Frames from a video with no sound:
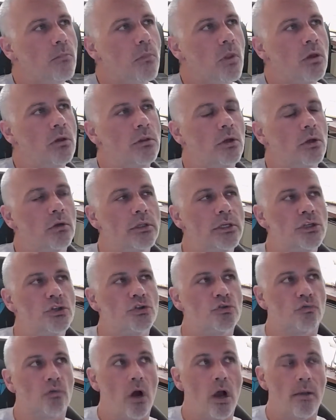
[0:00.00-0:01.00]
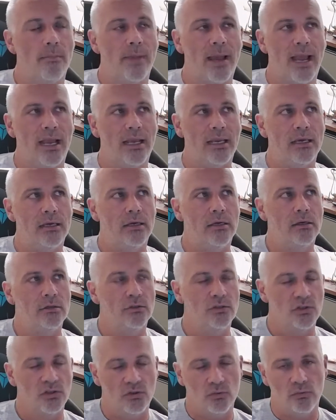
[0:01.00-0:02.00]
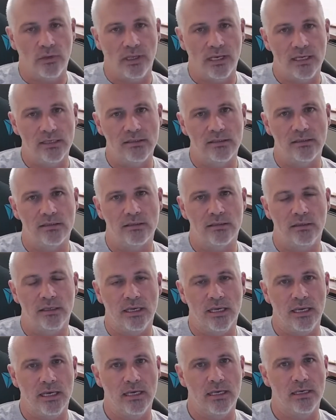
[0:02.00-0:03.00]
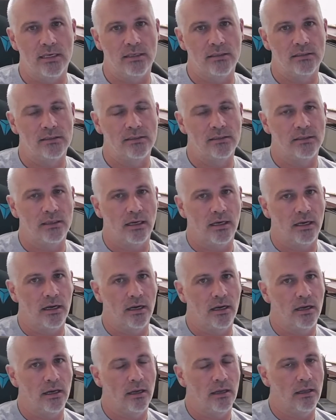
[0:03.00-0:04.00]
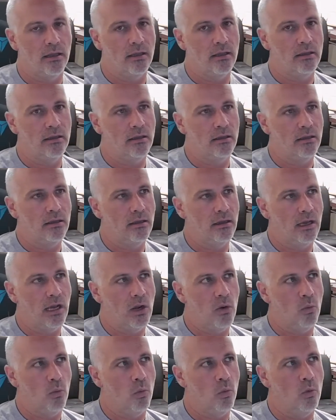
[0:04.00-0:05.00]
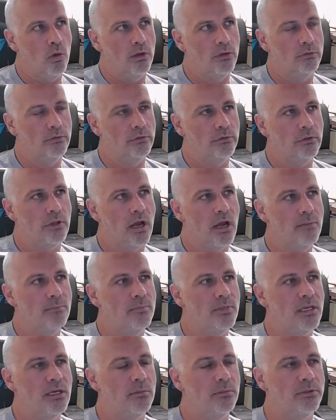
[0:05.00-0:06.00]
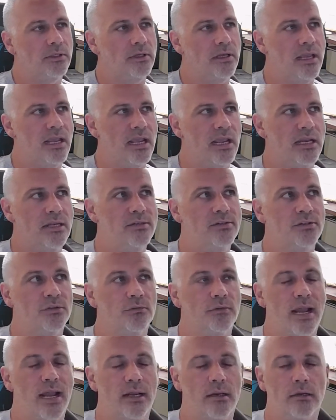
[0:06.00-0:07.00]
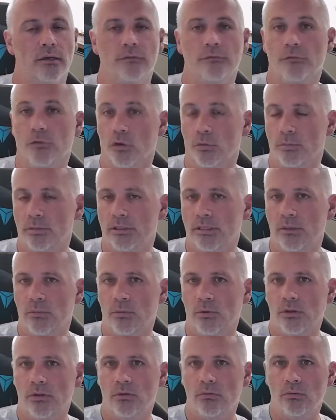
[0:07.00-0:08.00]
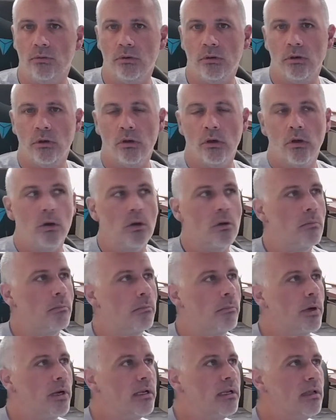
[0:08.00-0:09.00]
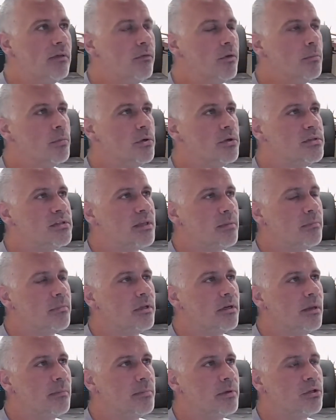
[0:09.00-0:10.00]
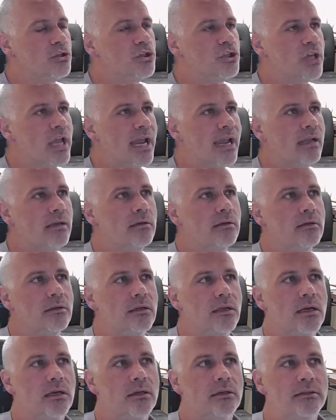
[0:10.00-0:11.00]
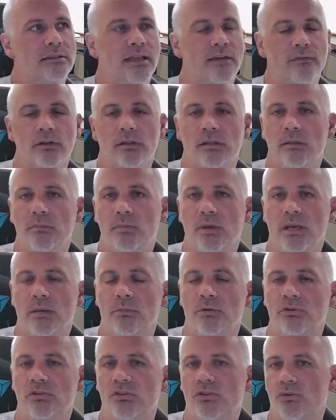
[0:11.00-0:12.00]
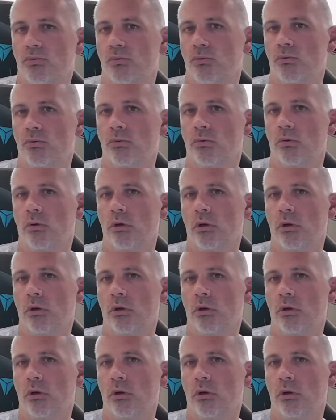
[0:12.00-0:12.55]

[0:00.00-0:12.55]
the only drawback to this is uh, I will not be able to interact verbally with you, but if you put something up in chat, I'll definitely be able to